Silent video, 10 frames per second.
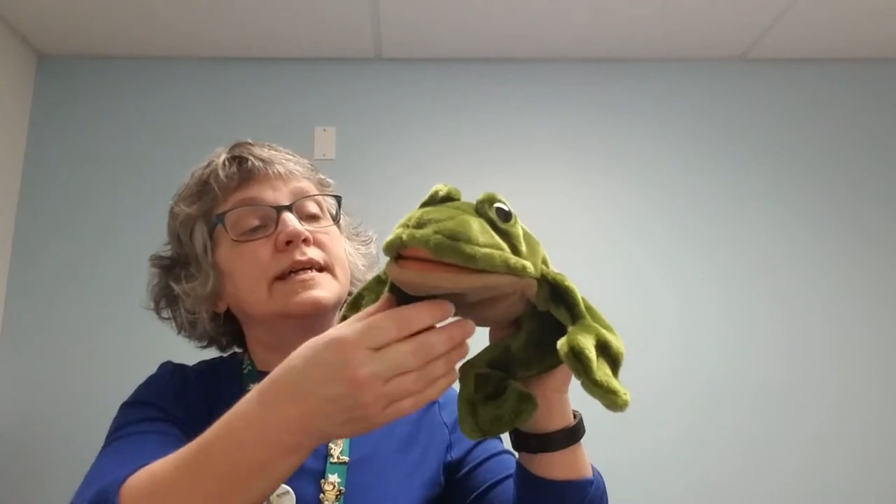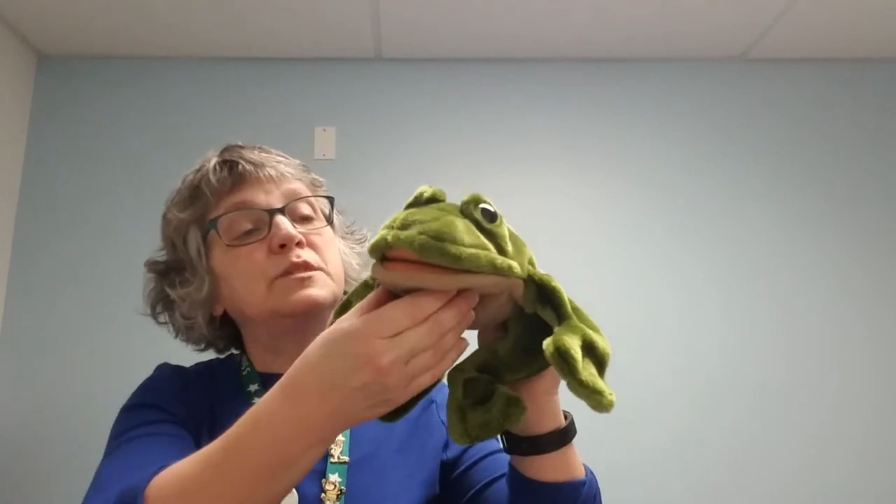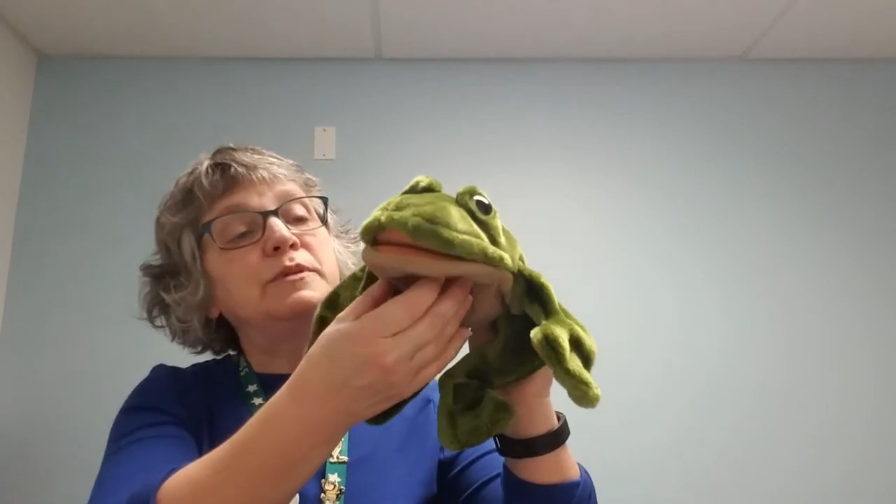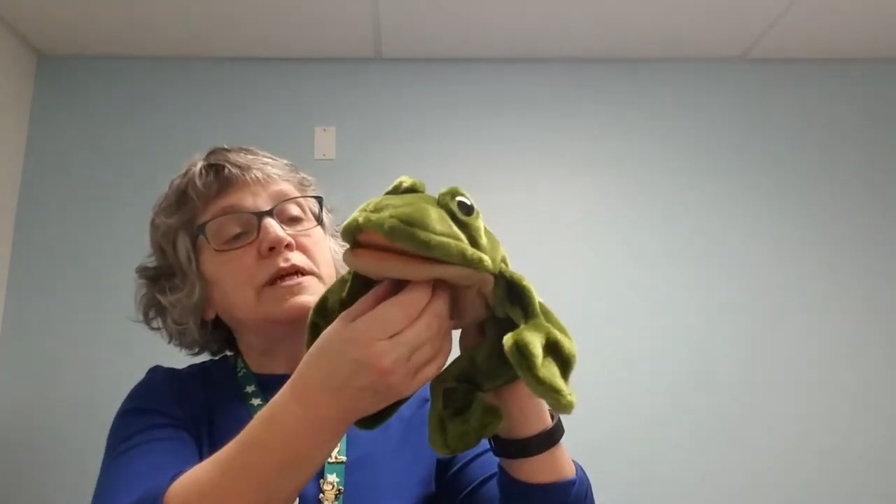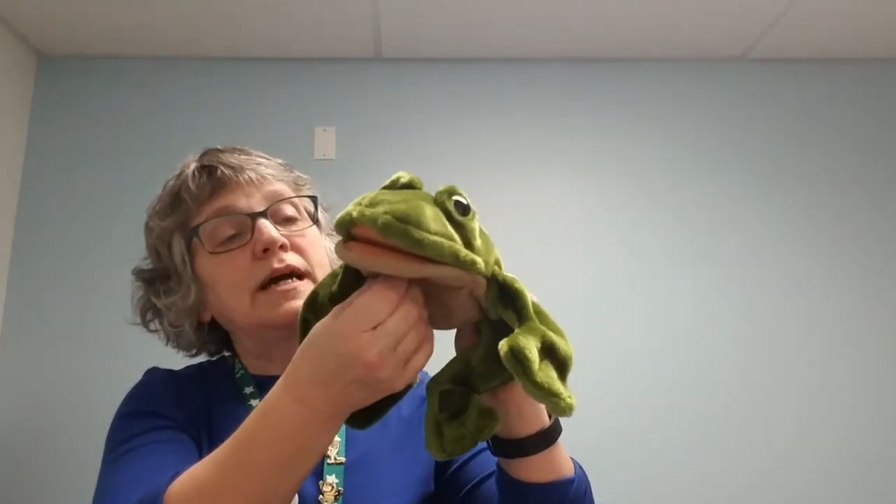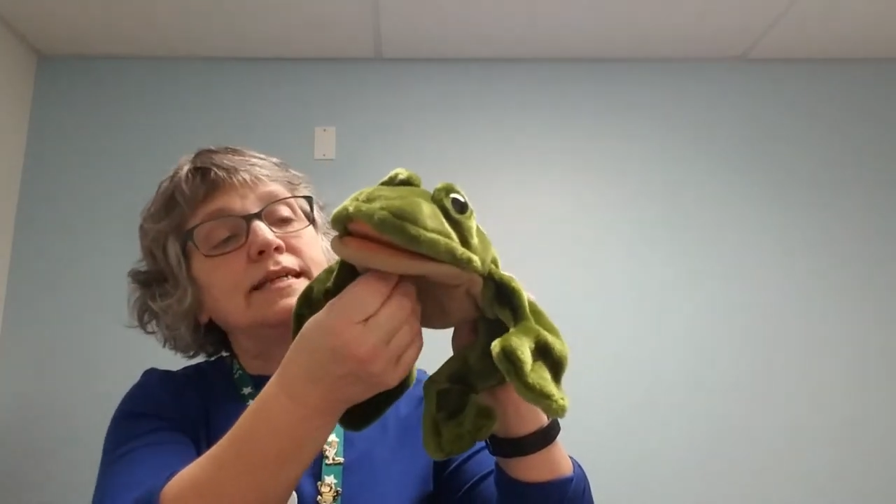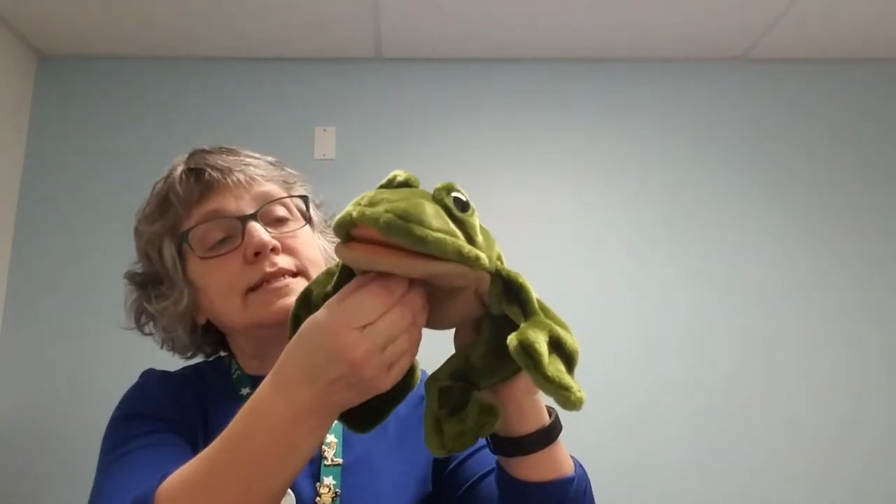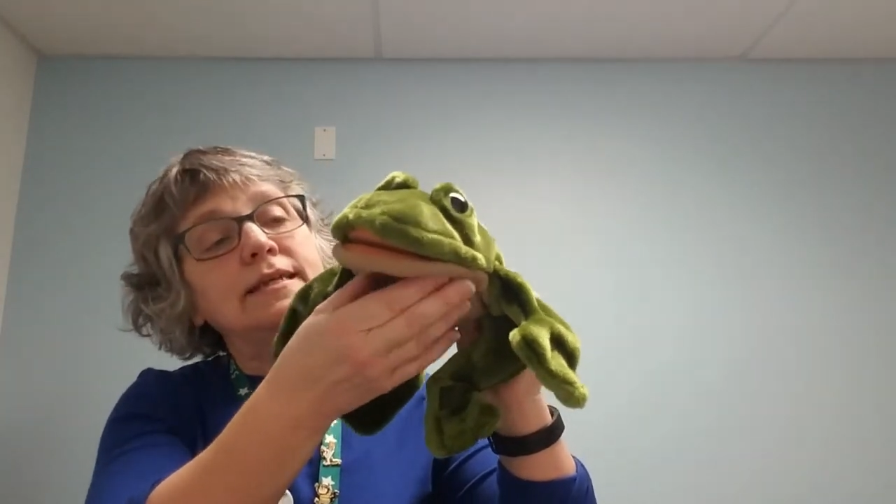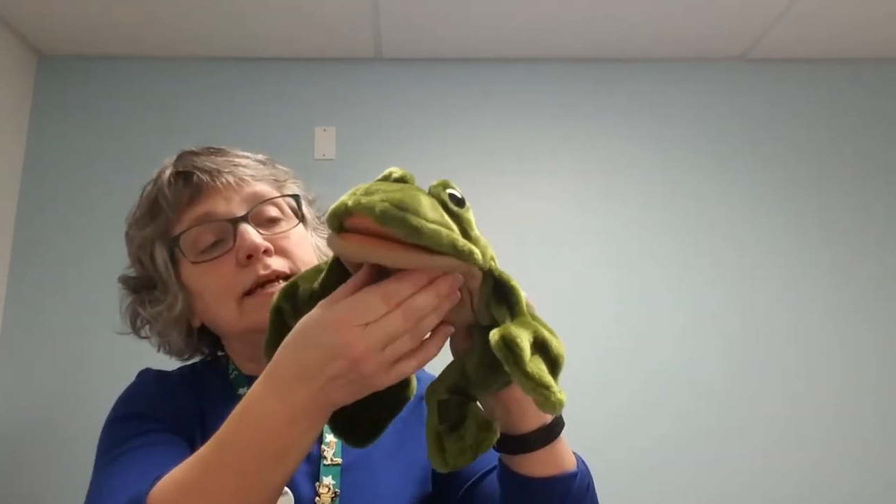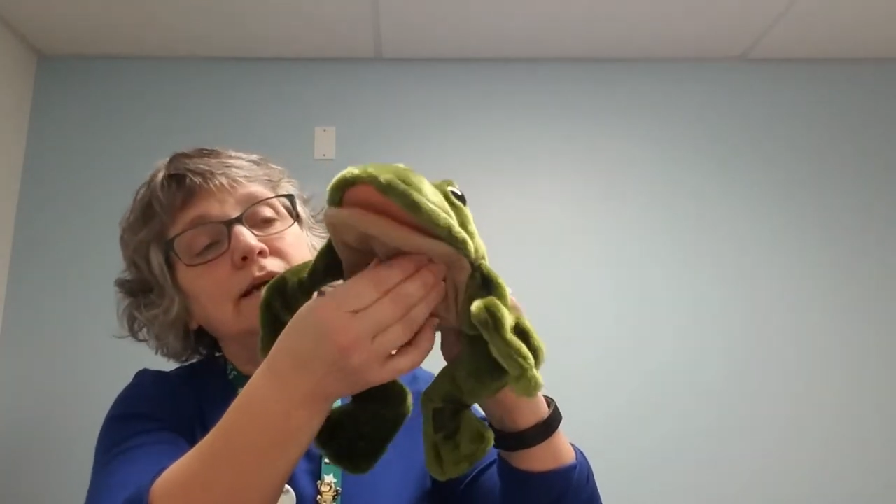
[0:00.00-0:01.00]
because
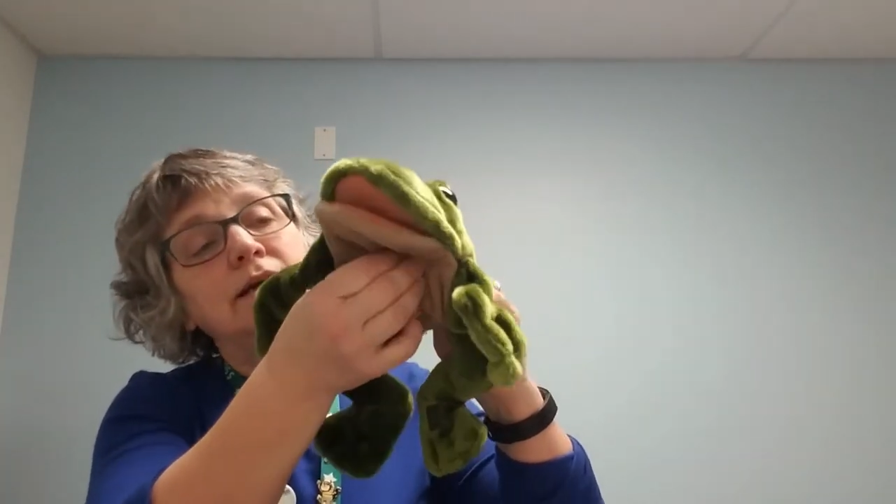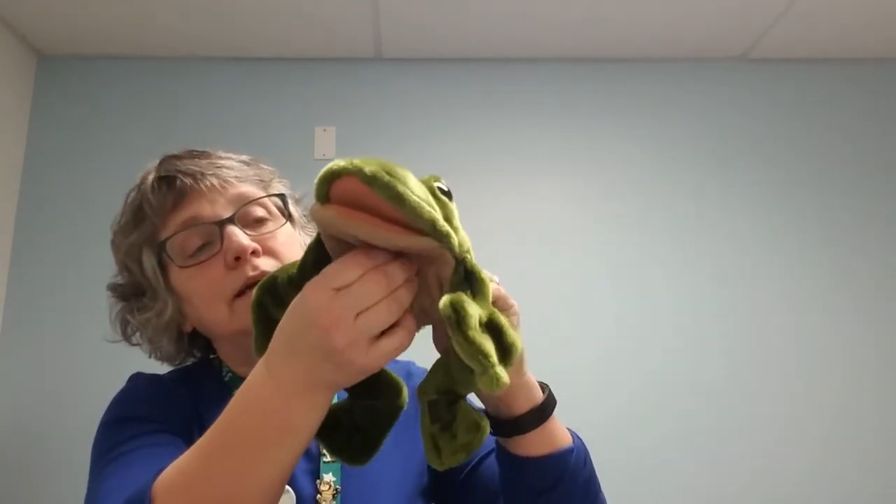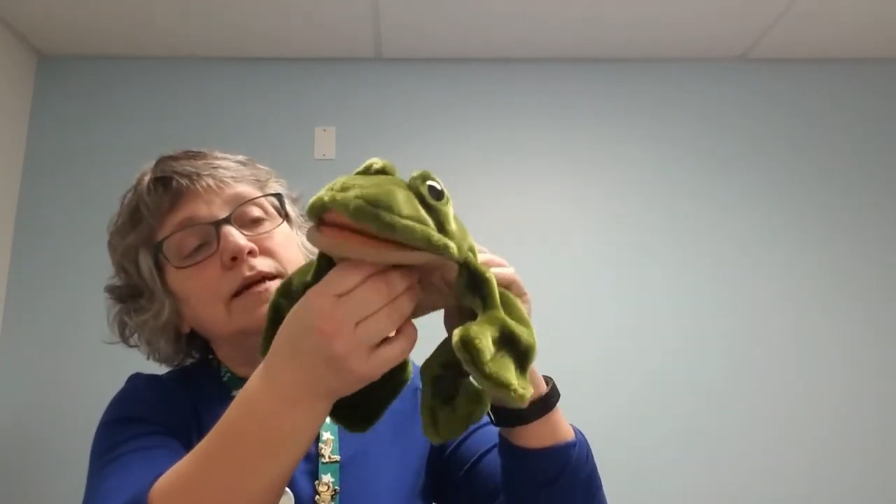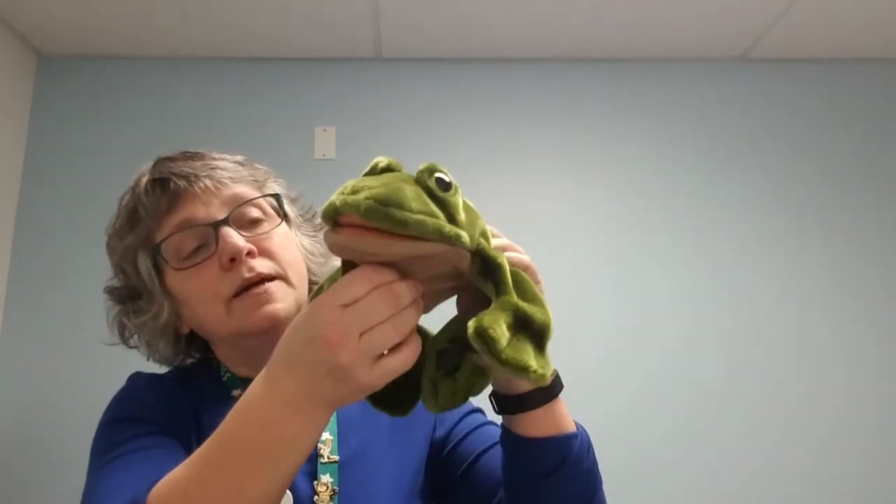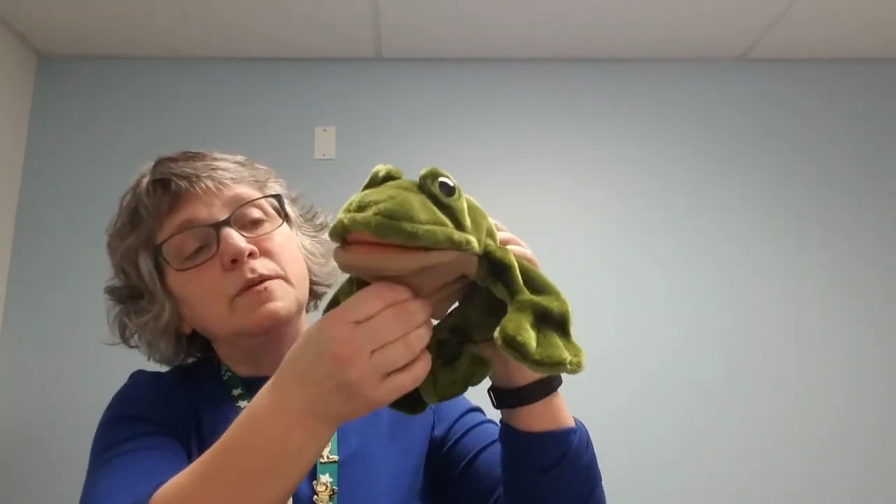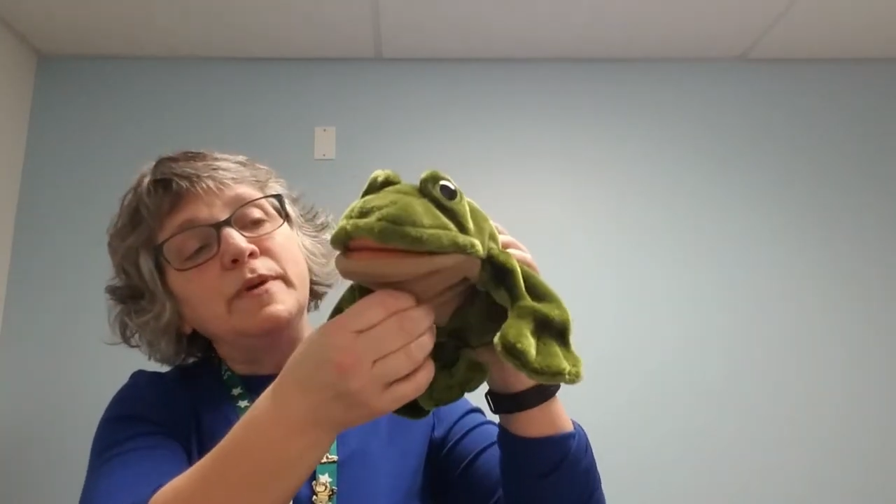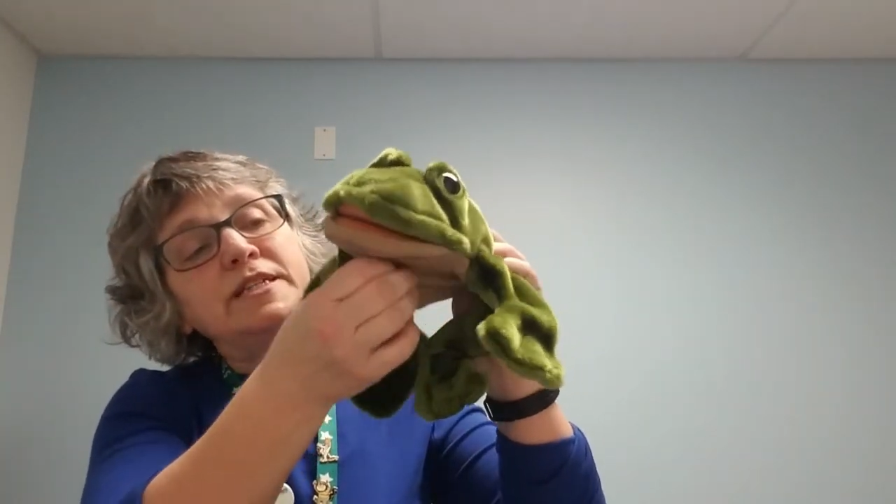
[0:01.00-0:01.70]
makes